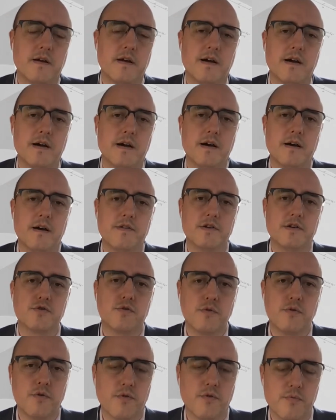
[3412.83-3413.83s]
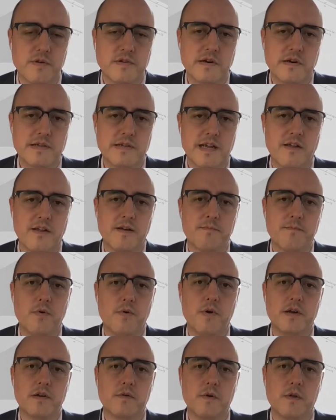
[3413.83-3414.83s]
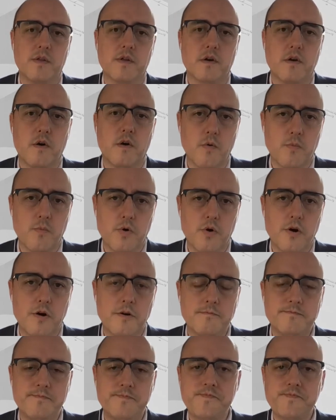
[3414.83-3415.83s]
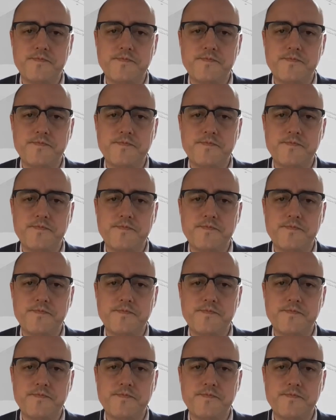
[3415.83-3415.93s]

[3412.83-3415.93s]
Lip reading: The truth was our selling point during the Cold War.